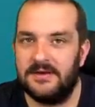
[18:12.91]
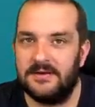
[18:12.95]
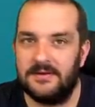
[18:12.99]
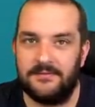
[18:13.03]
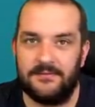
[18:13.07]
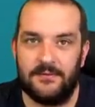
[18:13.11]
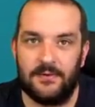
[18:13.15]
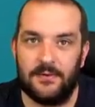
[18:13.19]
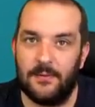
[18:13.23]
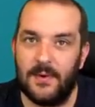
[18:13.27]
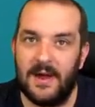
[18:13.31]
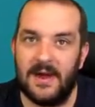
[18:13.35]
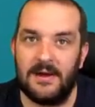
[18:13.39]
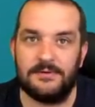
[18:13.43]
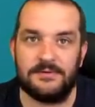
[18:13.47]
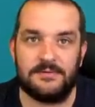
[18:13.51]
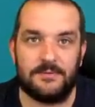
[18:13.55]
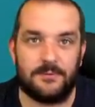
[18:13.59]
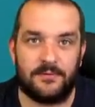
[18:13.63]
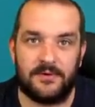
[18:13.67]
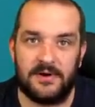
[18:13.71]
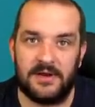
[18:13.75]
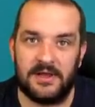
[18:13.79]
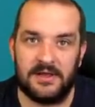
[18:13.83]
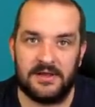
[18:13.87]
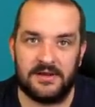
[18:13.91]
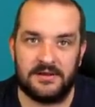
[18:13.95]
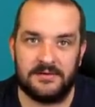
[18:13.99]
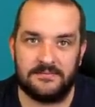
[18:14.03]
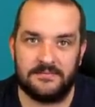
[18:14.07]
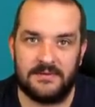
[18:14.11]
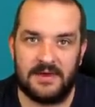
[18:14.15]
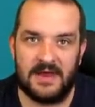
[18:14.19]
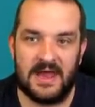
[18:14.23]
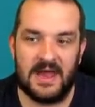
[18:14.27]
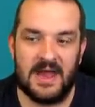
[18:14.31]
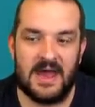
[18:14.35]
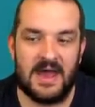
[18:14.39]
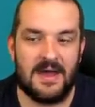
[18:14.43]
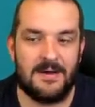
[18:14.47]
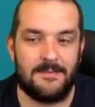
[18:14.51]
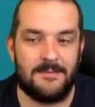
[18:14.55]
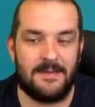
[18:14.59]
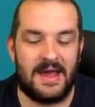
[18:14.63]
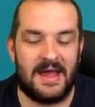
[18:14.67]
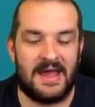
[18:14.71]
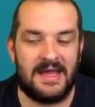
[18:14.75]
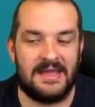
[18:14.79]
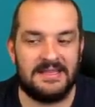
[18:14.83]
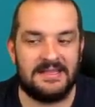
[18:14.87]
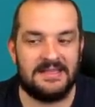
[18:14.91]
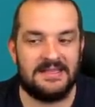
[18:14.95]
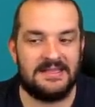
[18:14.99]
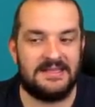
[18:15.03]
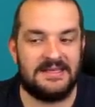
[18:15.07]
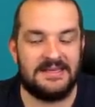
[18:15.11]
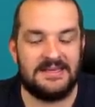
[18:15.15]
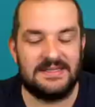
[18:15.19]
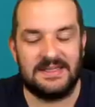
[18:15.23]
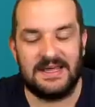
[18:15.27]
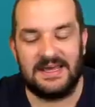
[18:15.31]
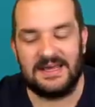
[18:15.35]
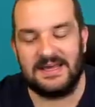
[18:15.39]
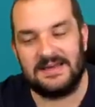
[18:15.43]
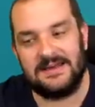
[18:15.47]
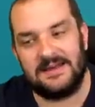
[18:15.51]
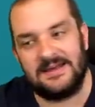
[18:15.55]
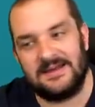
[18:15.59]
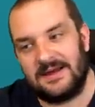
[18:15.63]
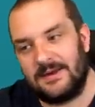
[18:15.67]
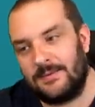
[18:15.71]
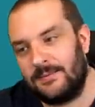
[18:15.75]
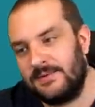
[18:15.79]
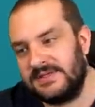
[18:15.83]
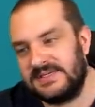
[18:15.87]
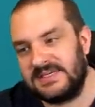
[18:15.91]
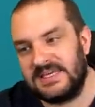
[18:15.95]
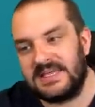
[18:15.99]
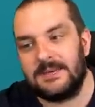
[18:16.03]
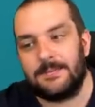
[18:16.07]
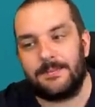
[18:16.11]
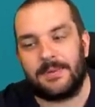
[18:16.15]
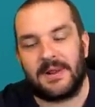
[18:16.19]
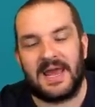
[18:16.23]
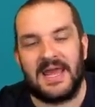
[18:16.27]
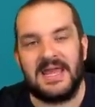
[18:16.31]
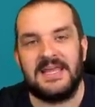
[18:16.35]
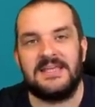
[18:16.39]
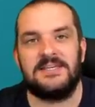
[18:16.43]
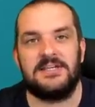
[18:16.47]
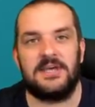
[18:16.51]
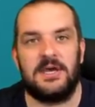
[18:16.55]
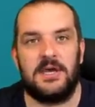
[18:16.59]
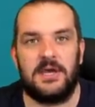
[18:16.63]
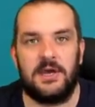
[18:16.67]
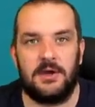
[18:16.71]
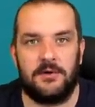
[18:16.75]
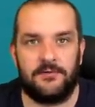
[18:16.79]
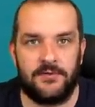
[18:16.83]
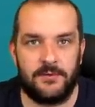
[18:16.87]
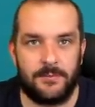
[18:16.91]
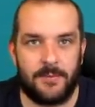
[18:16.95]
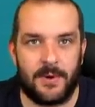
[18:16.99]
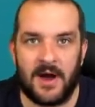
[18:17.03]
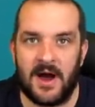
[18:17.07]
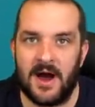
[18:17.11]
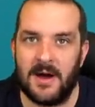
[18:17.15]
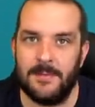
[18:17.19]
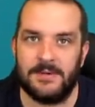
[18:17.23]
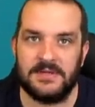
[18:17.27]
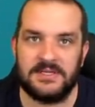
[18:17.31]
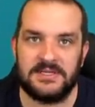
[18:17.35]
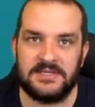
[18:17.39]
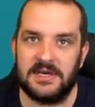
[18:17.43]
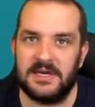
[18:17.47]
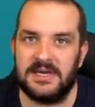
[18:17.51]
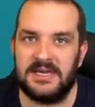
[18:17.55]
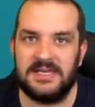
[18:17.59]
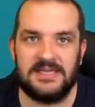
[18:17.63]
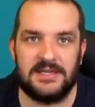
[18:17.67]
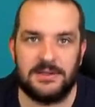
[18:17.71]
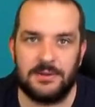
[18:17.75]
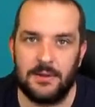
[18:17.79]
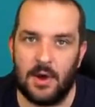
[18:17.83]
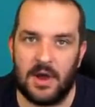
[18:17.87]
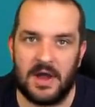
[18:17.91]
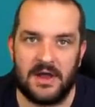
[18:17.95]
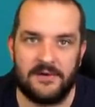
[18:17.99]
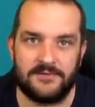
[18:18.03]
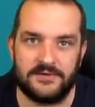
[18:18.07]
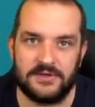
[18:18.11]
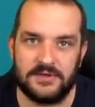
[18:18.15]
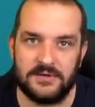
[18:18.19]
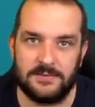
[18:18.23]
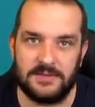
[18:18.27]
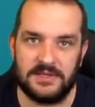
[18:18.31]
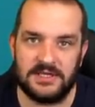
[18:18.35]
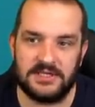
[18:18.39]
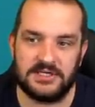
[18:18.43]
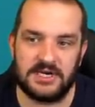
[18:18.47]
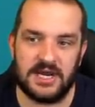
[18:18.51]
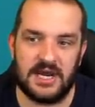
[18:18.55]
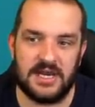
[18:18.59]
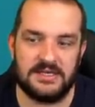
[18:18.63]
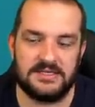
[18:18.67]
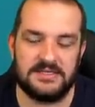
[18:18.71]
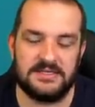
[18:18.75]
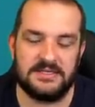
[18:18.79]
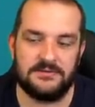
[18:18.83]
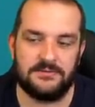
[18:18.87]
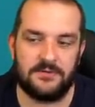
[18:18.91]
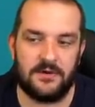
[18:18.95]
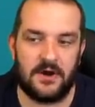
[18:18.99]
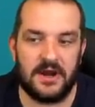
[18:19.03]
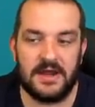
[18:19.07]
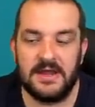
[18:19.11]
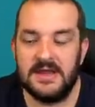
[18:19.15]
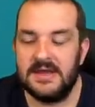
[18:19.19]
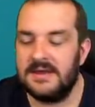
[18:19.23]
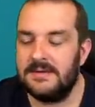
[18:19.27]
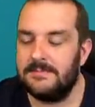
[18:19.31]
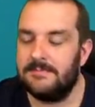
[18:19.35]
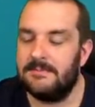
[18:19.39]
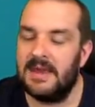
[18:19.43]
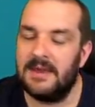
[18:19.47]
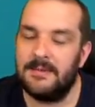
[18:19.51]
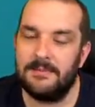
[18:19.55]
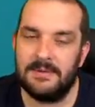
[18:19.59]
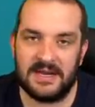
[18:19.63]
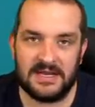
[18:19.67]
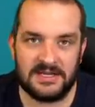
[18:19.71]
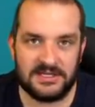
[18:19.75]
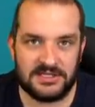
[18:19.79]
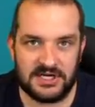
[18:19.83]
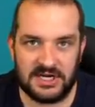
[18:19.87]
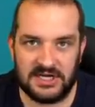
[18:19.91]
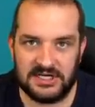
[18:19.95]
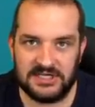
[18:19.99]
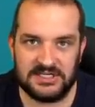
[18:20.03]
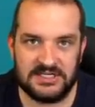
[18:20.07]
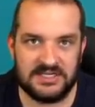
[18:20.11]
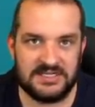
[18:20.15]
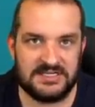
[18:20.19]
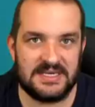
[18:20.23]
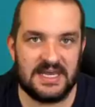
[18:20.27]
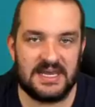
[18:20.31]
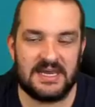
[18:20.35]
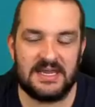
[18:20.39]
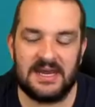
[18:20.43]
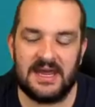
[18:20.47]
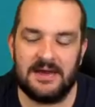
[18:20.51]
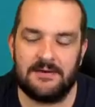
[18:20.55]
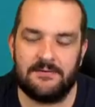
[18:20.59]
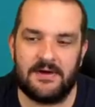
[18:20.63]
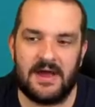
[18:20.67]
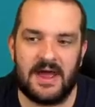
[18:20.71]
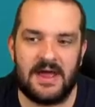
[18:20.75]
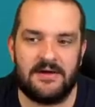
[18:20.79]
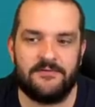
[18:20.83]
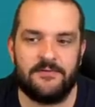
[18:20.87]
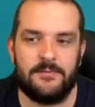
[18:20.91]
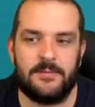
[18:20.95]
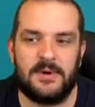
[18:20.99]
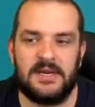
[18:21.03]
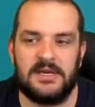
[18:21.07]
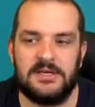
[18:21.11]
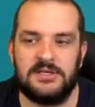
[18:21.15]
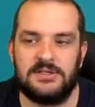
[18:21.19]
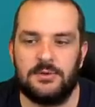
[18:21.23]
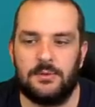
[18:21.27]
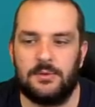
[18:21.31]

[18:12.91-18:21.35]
I thought Wales were brilliant. And I wouldn't say they played Turkey off the park, but Turkey did not have too many chances, right? Maybe that changed in the second half. I haven't managed to